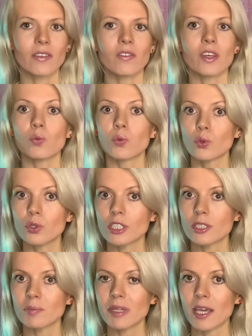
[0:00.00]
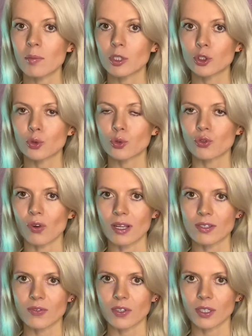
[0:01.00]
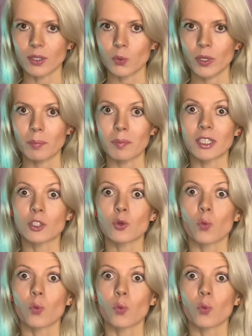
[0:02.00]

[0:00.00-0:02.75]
they wouldn't be able to transfer equipment.